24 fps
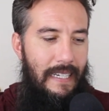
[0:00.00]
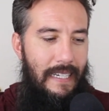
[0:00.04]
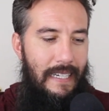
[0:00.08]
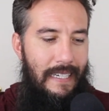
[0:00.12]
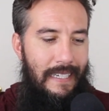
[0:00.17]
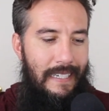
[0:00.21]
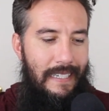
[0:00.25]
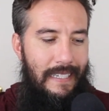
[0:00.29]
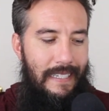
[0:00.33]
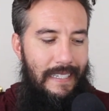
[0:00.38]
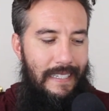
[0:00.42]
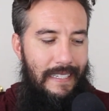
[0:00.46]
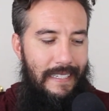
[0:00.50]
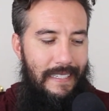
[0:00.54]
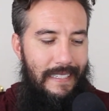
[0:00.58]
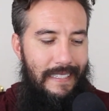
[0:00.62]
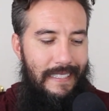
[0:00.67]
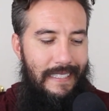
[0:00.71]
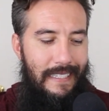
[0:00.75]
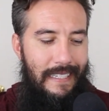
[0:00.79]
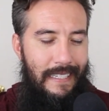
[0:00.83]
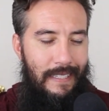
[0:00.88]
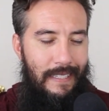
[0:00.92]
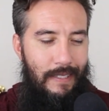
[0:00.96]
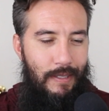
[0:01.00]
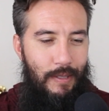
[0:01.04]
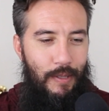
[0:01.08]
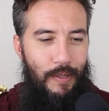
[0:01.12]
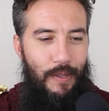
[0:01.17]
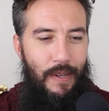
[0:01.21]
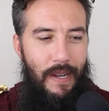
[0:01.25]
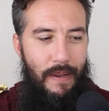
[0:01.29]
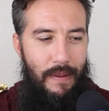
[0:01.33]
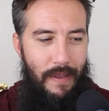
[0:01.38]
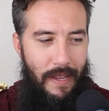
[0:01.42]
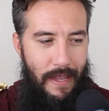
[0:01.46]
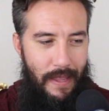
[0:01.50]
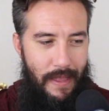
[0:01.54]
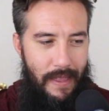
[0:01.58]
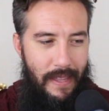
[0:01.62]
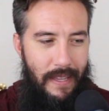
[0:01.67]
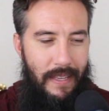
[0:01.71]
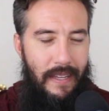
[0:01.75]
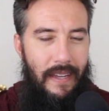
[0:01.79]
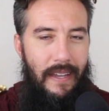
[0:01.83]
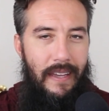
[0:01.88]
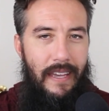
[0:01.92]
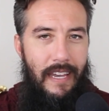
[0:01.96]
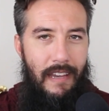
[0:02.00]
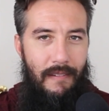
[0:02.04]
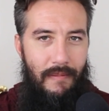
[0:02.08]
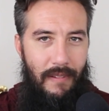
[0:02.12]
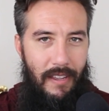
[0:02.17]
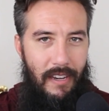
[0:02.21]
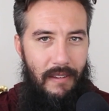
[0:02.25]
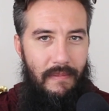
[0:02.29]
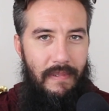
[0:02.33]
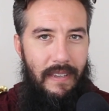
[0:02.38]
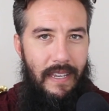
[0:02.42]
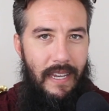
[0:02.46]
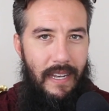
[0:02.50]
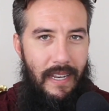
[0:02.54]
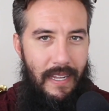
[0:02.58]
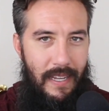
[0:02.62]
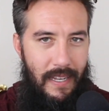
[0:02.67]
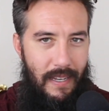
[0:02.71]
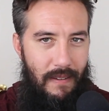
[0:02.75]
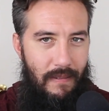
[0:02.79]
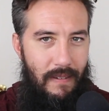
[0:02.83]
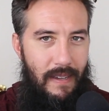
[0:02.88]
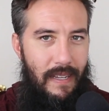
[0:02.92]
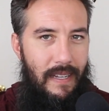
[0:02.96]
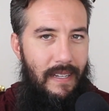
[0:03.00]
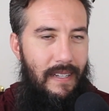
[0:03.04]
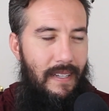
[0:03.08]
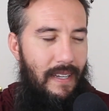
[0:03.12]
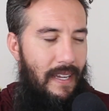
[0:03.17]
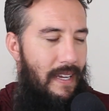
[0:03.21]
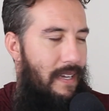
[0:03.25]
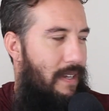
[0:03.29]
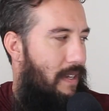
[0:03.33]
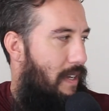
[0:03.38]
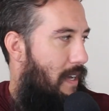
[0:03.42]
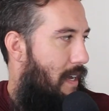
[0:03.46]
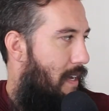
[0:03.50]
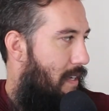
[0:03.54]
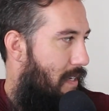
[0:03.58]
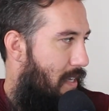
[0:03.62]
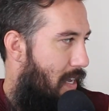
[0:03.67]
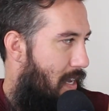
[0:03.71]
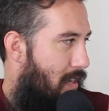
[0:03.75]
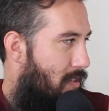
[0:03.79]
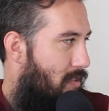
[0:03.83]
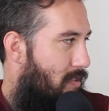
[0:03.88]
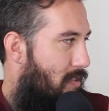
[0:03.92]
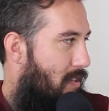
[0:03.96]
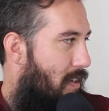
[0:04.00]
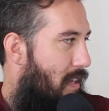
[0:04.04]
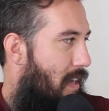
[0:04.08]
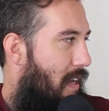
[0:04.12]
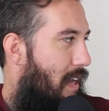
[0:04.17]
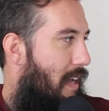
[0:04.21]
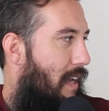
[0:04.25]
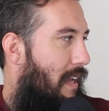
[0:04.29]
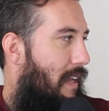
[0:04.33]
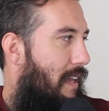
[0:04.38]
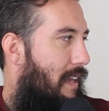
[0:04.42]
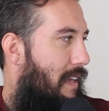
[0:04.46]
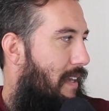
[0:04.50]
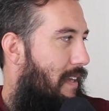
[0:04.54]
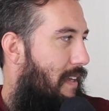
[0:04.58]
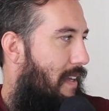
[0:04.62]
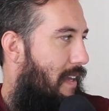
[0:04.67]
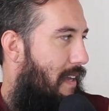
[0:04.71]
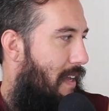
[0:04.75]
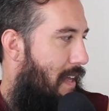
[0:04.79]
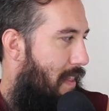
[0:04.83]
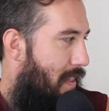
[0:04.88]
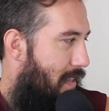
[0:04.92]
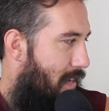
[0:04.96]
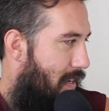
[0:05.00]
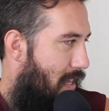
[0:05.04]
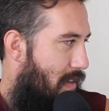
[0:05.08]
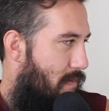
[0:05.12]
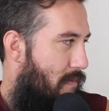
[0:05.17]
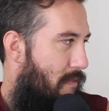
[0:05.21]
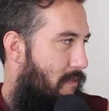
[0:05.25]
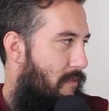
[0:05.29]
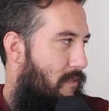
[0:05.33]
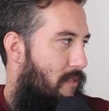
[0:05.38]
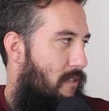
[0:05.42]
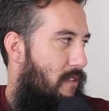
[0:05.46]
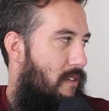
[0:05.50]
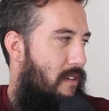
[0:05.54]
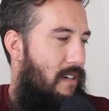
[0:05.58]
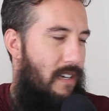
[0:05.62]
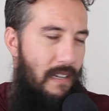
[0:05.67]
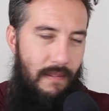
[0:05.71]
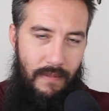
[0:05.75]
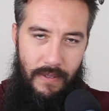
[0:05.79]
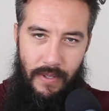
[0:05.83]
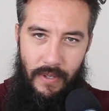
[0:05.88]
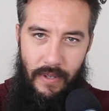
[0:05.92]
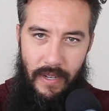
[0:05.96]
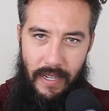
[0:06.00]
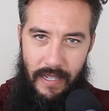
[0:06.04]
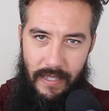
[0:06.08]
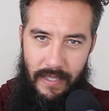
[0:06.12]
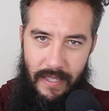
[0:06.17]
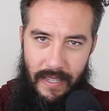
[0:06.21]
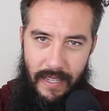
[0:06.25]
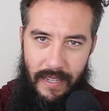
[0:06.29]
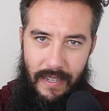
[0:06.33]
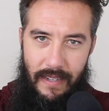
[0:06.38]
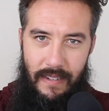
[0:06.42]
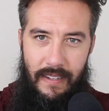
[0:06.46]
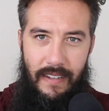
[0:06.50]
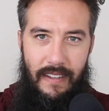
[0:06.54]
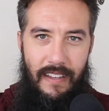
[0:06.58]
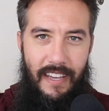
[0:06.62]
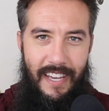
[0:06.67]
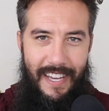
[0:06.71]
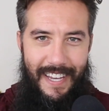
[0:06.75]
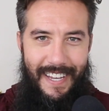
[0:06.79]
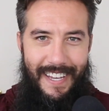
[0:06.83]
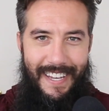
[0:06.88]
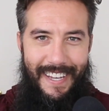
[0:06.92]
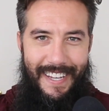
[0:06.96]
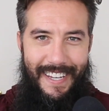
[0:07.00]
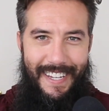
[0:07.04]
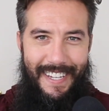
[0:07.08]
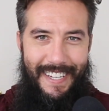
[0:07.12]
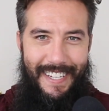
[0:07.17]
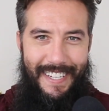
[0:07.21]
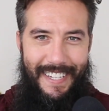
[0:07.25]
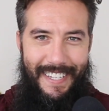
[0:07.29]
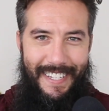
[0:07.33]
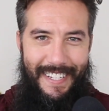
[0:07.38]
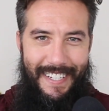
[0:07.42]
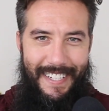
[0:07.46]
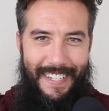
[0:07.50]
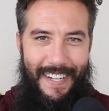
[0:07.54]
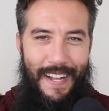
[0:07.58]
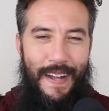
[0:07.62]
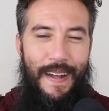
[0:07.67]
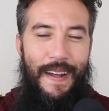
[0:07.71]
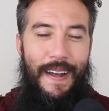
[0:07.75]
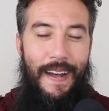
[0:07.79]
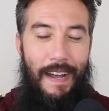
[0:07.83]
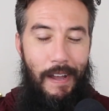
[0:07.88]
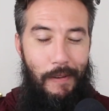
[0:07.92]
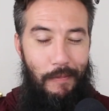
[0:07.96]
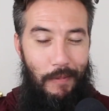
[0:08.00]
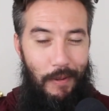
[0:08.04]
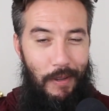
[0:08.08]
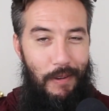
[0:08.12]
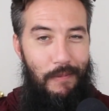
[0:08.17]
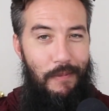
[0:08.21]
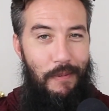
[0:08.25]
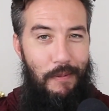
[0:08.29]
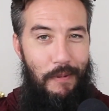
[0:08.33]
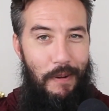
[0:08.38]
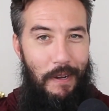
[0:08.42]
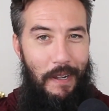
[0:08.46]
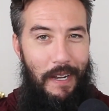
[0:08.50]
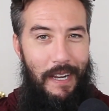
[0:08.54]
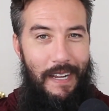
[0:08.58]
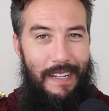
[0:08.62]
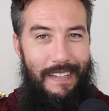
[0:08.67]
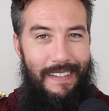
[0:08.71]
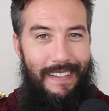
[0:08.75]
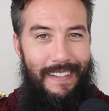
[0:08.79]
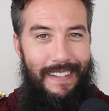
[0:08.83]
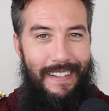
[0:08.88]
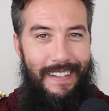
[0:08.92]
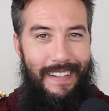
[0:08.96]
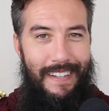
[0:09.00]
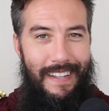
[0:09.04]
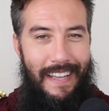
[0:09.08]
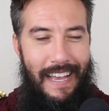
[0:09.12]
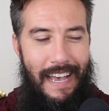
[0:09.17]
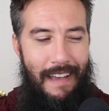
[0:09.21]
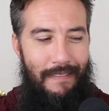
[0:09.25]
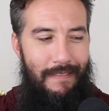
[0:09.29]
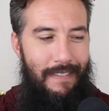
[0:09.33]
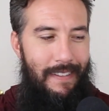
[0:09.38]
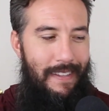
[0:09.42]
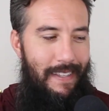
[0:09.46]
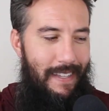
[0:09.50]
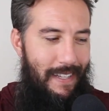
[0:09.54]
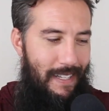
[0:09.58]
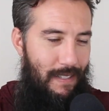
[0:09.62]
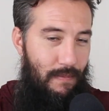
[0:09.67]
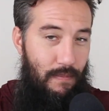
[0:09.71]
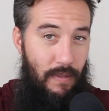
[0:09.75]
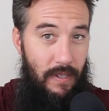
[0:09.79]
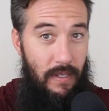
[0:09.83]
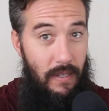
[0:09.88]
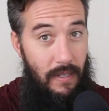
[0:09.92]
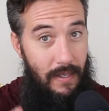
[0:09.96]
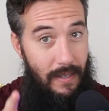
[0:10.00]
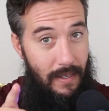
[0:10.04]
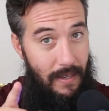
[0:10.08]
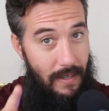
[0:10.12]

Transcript: And so I think I am going to be getting into it. I got yesterday and the day before. I'm 2 days in. I'm going to be working out after this, but